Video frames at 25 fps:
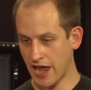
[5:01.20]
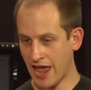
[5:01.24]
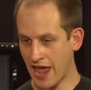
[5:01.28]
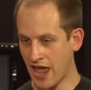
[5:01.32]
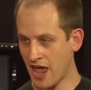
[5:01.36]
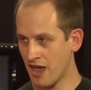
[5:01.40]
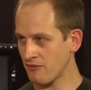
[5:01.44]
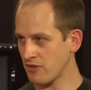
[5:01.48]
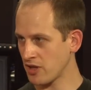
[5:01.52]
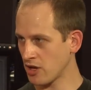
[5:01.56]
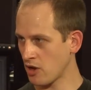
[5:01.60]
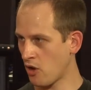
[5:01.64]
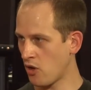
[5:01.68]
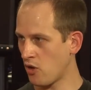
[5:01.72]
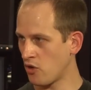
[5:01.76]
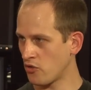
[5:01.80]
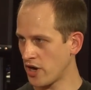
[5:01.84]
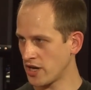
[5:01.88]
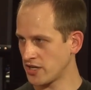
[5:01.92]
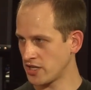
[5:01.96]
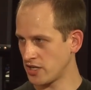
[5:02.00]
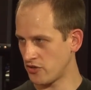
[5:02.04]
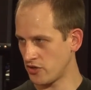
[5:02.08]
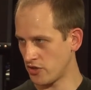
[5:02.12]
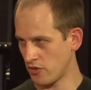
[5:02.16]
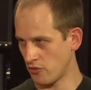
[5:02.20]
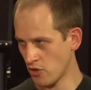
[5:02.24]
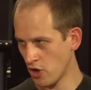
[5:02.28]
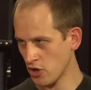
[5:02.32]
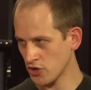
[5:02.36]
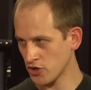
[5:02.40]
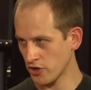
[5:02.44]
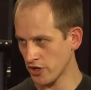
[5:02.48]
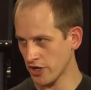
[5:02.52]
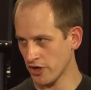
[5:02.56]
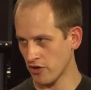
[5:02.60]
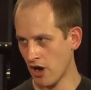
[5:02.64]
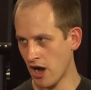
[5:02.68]
having already the
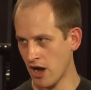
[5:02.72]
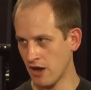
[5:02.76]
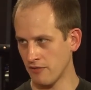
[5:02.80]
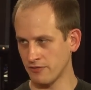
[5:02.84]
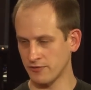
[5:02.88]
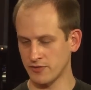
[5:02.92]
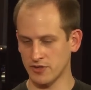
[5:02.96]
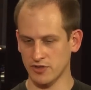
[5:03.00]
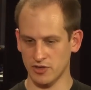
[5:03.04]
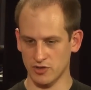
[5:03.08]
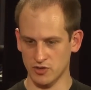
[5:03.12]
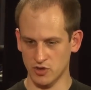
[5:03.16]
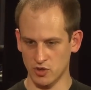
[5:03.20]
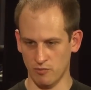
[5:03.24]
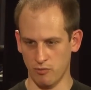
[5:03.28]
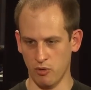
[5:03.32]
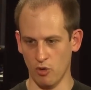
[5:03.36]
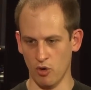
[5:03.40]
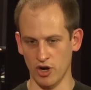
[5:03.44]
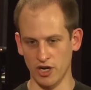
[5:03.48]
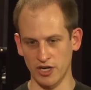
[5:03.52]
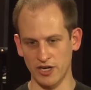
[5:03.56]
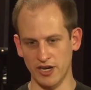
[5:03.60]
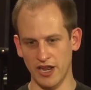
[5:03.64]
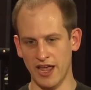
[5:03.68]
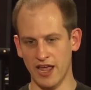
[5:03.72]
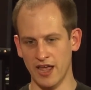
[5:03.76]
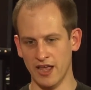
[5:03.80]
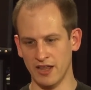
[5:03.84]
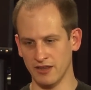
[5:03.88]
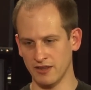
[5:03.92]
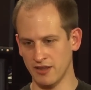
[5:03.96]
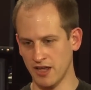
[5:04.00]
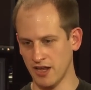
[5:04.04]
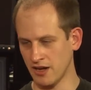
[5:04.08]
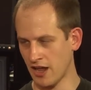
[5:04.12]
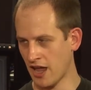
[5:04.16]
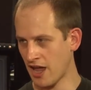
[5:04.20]
rotorcraft support
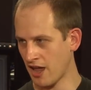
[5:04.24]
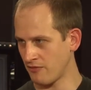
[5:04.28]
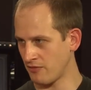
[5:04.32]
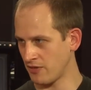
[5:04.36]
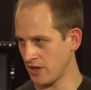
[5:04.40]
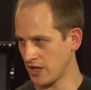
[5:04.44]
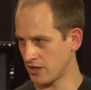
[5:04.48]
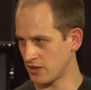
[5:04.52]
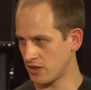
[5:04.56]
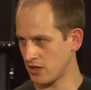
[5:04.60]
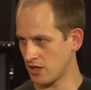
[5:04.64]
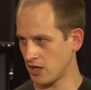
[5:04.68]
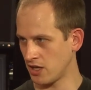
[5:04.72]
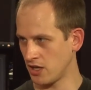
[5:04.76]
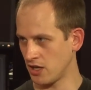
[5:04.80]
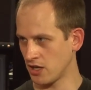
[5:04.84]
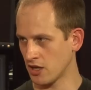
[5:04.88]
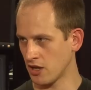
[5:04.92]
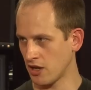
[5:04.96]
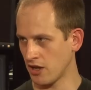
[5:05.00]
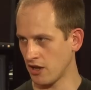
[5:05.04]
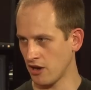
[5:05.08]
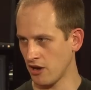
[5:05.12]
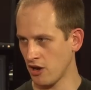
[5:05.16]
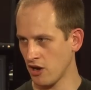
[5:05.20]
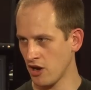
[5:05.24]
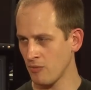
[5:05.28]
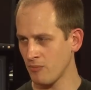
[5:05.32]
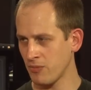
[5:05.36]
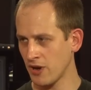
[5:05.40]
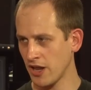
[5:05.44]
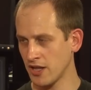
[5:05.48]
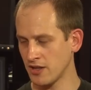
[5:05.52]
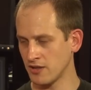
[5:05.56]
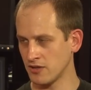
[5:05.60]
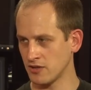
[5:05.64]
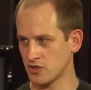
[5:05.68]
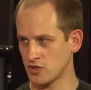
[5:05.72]
and then having the
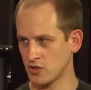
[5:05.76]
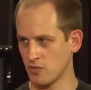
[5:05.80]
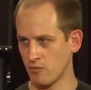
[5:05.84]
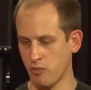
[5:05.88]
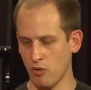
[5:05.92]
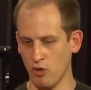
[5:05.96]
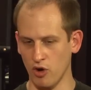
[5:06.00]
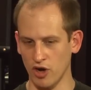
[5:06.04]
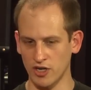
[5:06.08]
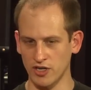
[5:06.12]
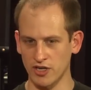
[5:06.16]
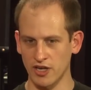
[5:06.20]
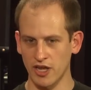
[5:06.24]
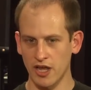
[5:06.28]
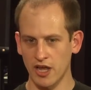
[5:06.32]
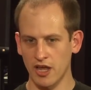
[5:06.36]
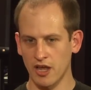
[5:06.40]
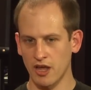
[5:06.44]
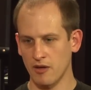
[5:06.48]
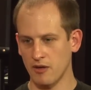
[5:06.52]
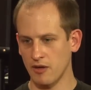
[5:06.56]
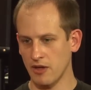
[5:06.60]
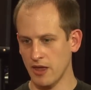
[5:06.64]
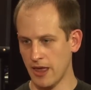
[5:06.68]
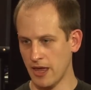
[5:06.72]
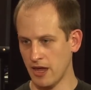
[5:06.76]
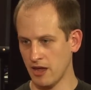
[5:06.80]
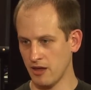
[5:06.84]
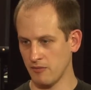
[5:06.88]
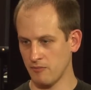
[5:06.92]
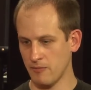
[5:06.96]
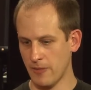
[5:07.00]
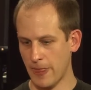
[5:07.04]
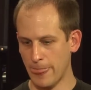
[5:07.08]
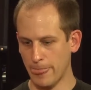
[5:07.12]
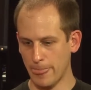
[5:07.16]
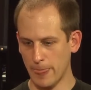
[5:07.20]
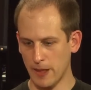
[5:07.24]
airplane support,
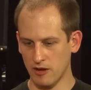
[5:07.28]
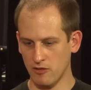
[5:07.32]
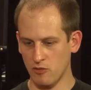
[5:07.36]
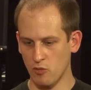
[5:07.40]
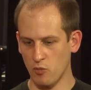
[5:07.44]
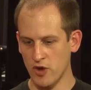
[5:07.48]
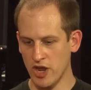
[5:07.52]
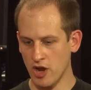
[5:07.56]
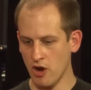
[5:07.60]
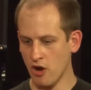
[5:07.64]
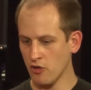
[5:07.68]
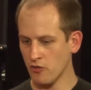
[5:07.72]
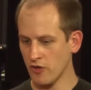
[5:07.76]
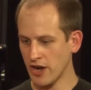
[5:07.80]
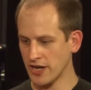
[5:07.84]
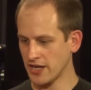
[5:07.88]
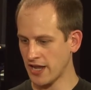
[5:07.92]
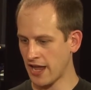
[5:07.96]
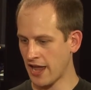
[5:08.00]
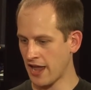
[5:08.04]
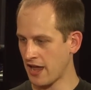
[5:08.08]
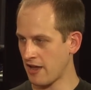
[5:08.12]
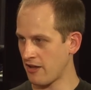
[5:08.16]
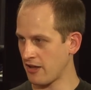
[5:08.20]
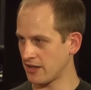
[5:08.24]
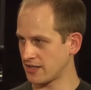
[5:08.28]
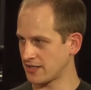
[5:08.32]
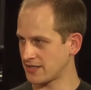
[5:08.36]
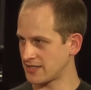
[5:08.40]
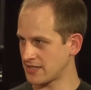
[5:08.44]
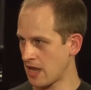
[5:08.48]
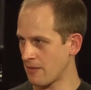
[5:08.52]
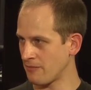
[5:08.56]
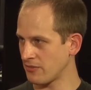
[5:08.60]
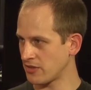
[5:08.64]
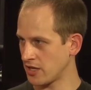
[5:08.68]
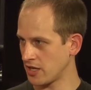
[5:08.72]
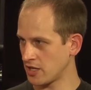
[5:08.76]
we already had
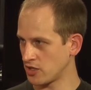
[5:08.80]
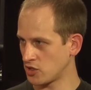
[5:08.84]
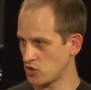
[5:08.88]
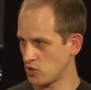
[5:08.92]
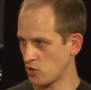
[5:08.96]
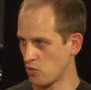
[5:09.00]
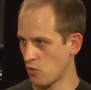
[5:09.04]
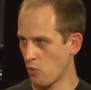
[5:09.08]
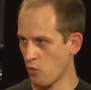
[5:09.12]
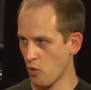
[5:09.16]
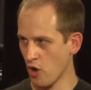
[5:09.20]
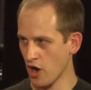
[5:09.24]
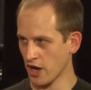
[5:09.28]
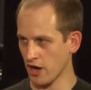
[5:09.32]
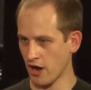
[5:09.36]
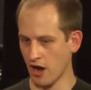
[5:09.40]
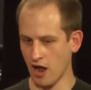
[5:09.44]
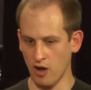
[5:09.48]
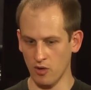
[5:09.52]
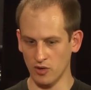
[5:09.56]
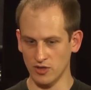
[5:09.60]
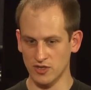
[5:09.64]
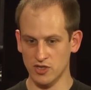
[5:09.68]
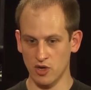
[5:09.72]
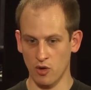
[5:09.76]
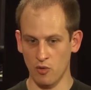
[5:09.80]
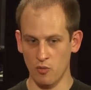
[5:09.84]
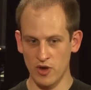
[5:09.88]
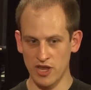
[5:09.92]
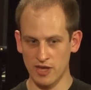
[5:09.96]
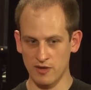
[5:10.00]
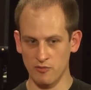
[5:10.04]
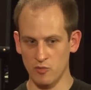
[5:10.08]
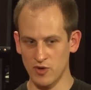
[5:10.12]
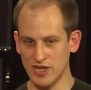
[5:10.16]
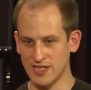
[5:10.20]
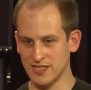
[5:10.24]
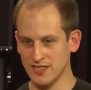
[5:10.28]
something to work out. So
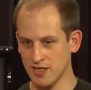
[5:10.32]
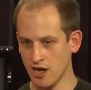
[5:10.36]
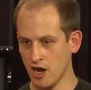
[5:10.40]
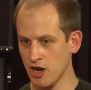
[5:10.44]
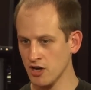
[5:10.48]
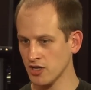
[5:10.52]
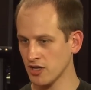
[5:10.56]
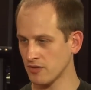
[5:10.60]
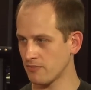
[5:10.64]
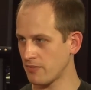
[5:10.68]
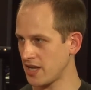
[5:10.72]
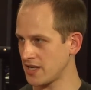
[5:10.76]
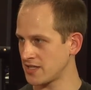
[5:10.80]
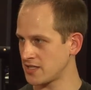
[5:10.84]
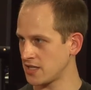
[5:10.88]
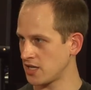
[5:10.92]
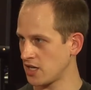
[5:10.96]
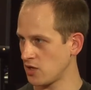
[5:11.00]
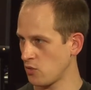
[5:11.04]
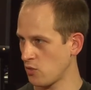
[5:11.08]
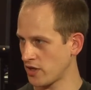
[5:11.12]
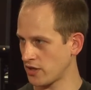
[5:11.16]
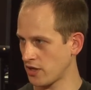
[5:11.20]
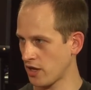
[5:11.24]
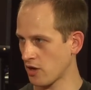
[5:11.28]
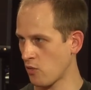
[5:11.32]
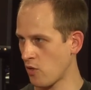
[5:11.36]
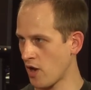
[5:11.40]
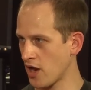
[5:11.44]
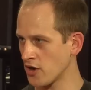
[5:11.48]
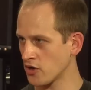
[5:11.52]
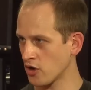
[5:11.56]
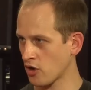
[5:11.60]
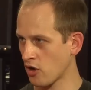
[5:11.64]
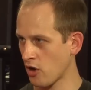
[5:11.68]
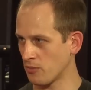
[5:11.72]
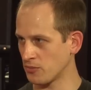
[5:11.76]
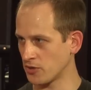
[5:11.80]
we started basically with a
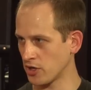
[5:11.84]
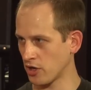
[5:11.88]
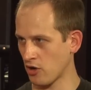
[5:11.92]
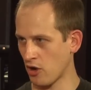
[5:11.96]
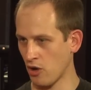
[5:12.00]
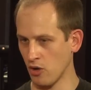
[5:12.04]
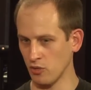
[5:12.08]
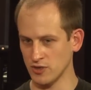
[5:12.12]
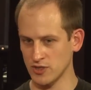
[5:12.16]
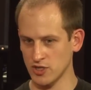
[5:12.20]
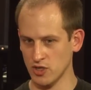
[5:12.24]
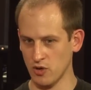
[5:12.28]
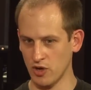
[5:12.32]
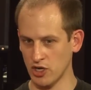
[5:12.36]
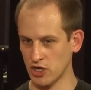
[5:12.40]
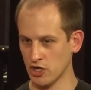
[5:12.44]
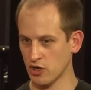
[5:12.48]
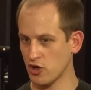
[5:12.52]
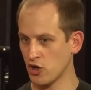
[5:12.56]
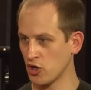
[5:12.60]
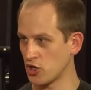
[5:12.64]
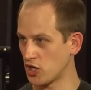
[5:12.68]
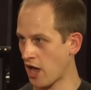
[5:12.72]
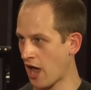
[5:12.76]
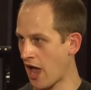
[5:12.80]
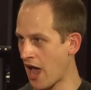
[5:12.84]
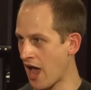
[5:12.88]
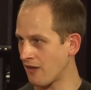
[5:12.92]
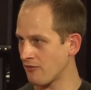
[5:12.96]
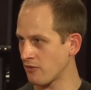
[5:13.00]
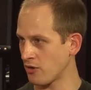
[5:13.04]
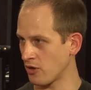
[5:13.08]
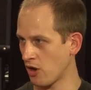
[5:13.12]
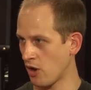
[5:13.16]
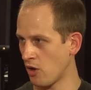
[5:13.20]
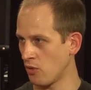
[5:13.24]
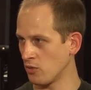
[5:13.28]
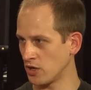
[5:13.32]
quadrocopter code, so it could
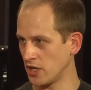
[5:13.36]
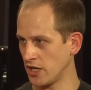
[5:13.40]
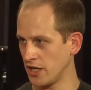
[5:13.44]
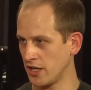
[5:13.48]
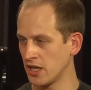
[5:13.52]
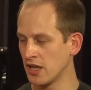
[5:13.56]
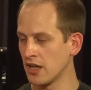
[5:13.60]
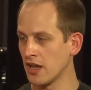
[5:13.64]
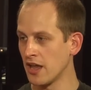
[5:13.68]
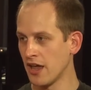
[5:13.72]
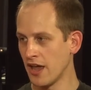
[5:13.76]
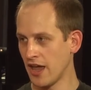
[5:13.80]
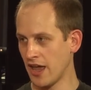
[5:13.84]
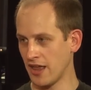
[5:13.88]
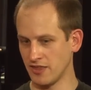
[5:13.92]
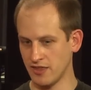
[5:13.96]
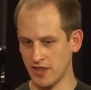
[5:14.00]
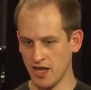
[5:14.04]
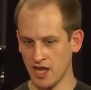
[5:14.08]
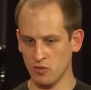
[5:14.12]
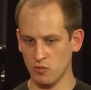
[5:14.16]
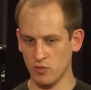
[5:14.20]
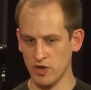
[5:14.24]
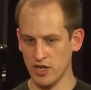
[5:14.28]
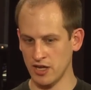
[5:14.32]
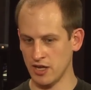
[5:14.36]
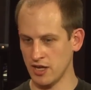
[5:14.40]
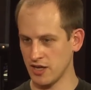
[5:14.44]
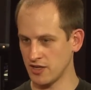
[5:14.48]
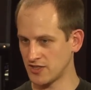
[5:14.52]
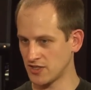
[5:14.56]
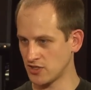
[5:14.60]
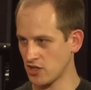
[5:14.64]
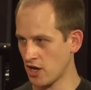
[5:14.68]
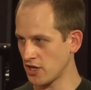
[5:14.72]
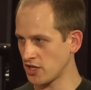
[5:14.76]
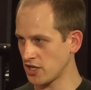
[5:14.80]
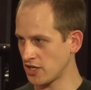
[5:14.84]
hover only. Mm-hmm. And then we
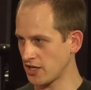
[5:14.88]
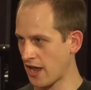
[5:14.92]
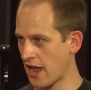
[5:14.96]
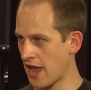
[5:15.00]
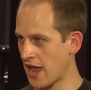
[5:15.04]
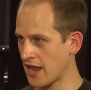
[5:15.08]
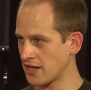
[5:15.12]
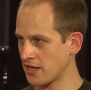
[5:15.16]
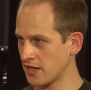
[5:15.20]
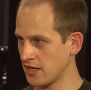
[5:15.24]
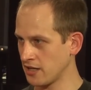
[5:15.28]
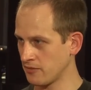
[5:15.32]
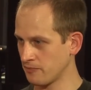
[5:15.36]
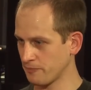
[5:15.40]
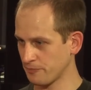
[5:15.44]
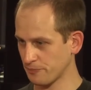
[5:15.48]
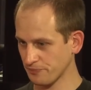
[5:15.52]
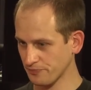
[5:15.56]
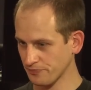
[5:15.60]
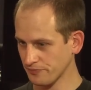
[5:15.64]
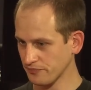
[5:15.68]
started adding